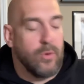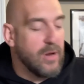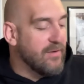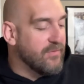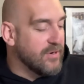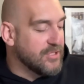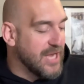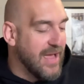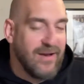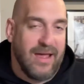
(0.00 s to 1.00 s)
whatever, or just
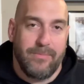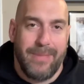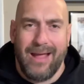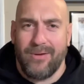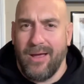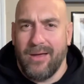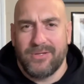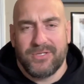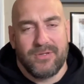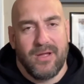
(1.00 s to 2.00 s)
having it on the background,
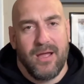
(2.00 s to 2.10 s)
just